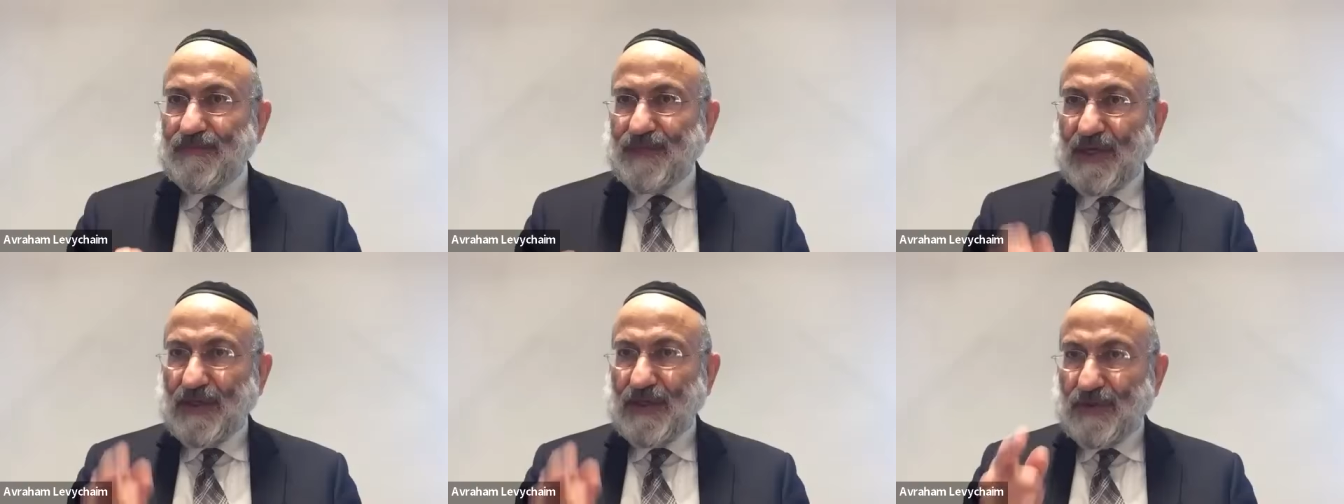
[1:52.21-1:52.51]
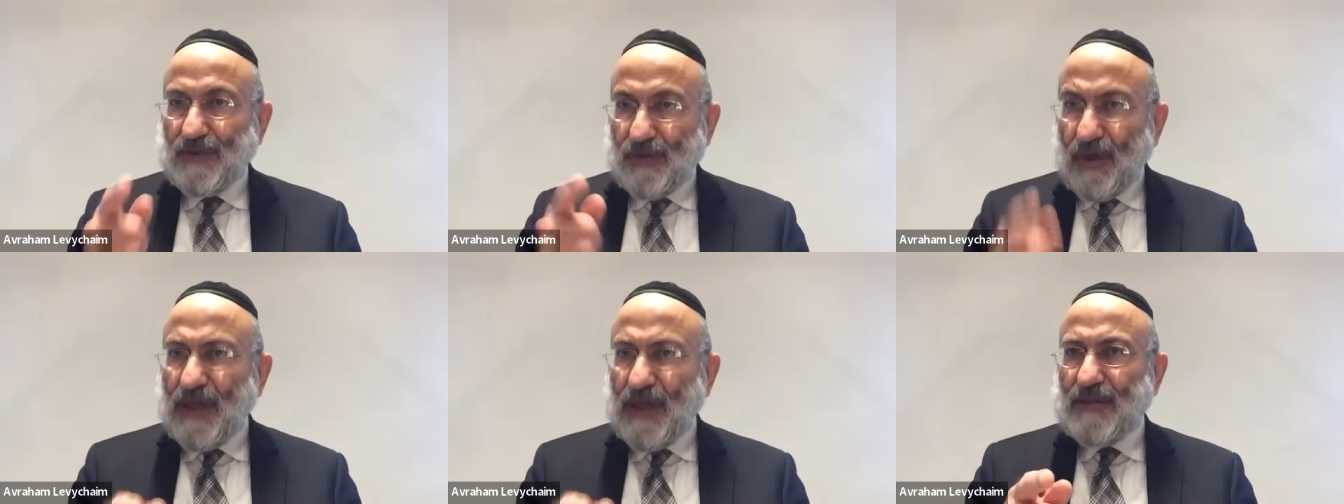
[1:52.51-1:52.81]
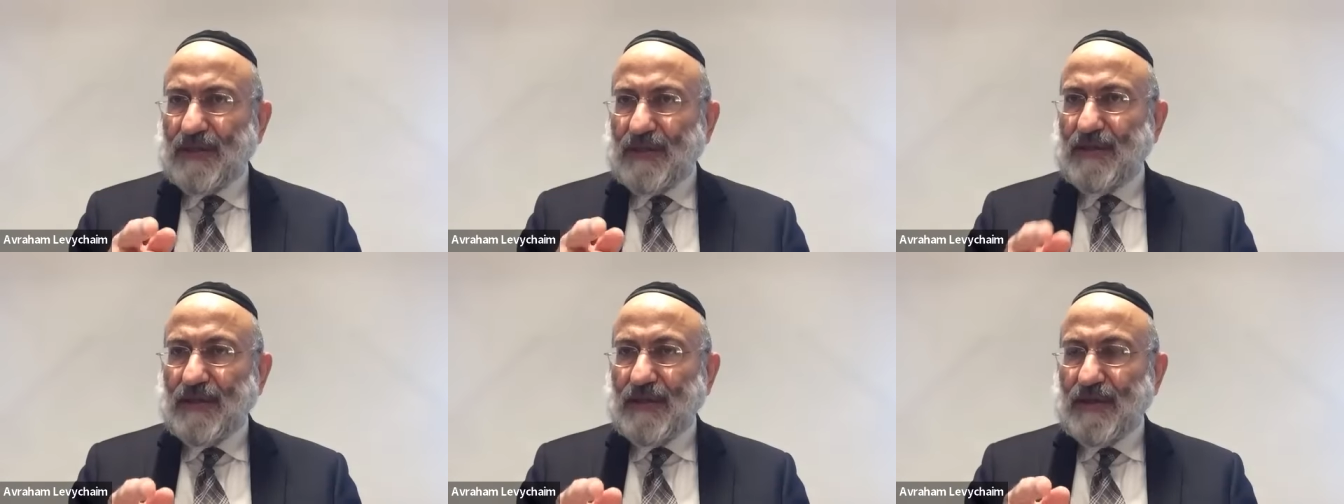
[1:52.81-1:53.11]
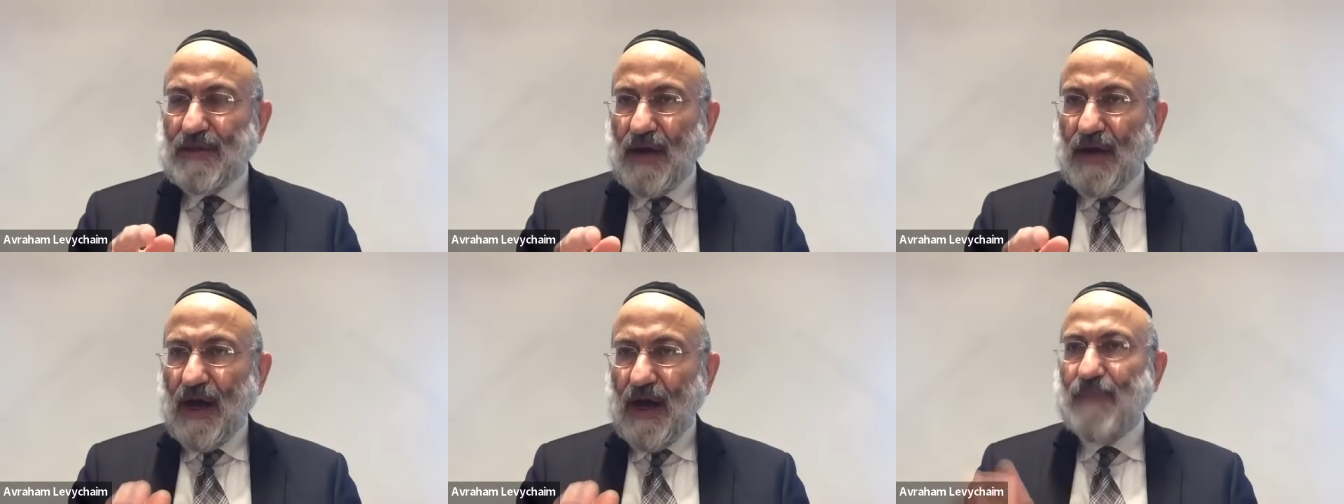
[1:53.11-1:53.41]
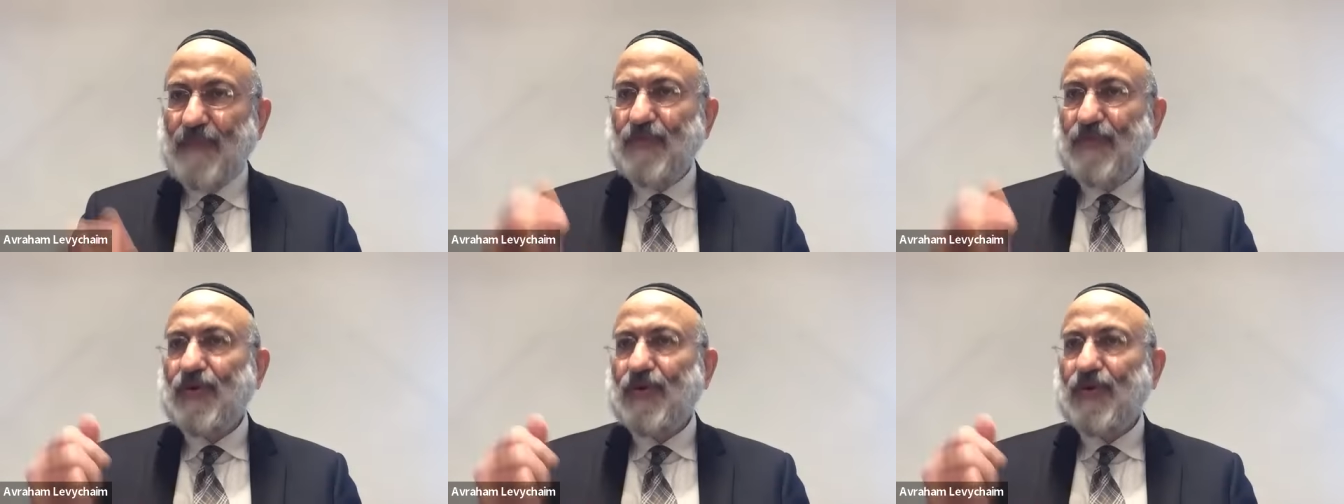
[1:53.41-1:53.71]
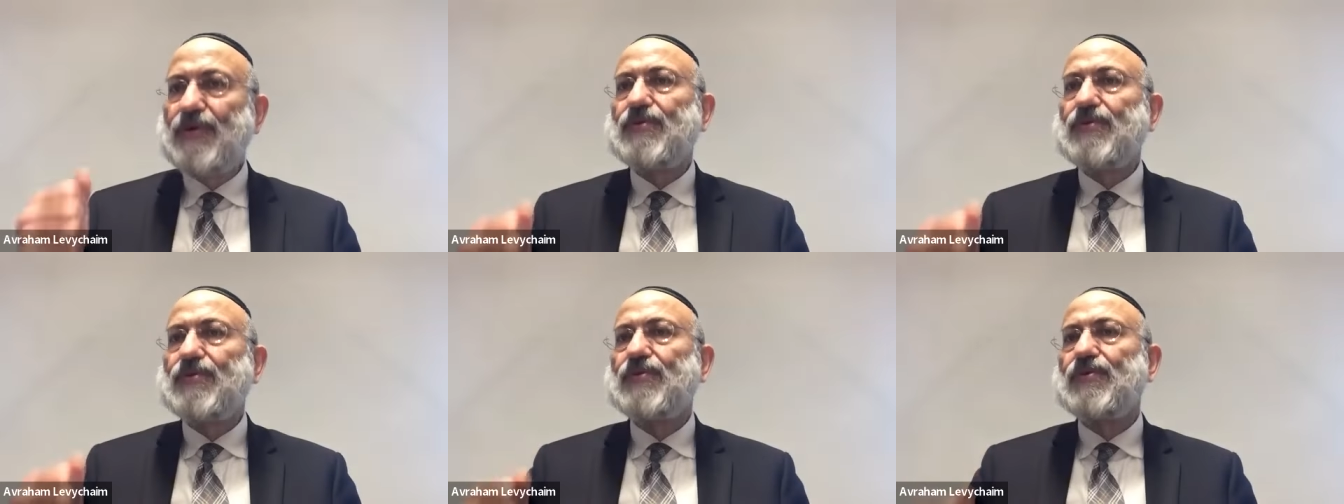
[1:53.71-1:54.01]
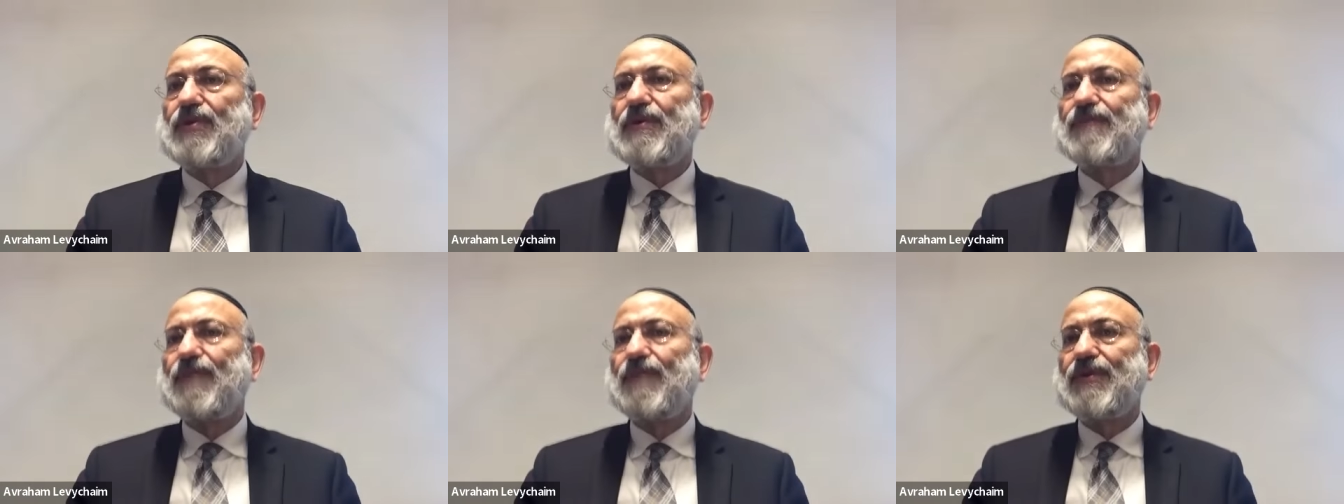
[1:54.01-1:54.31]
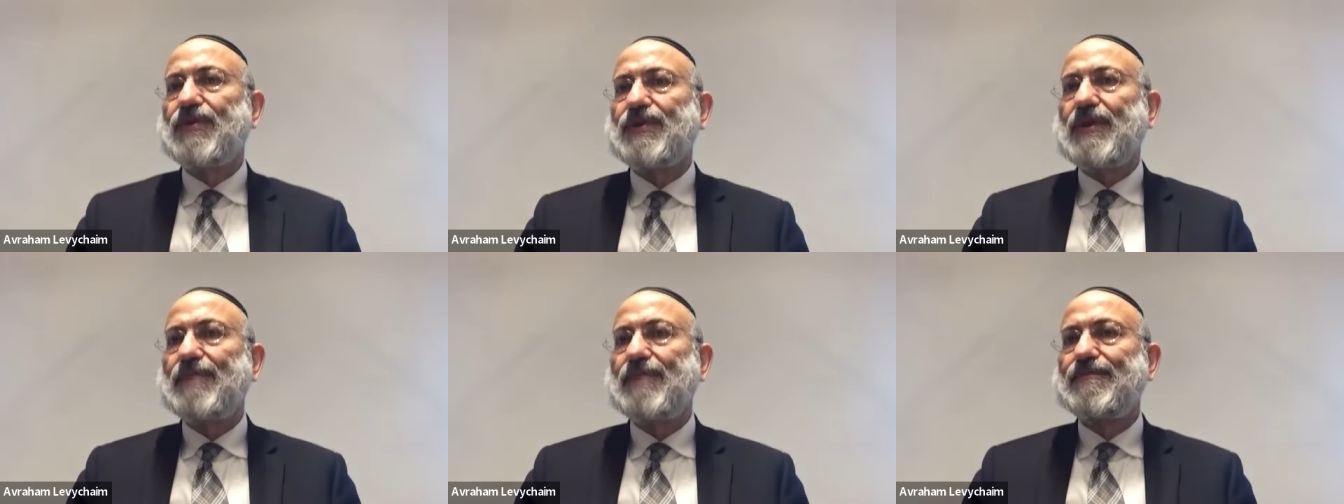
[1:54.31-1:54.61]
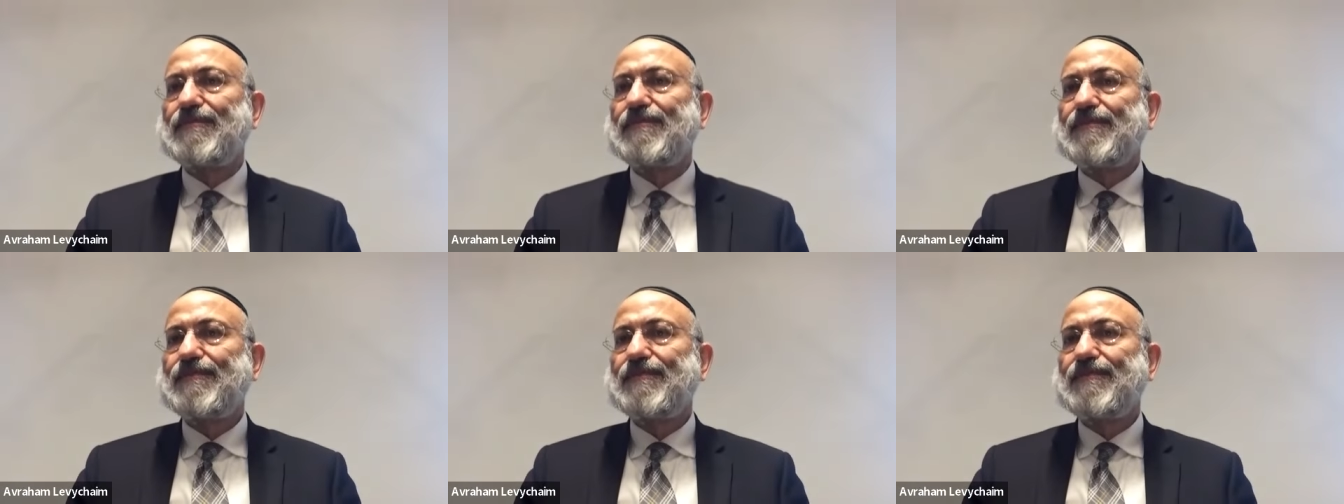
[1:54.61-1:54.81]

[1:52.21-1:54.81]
they do it, I'm going to do it for them.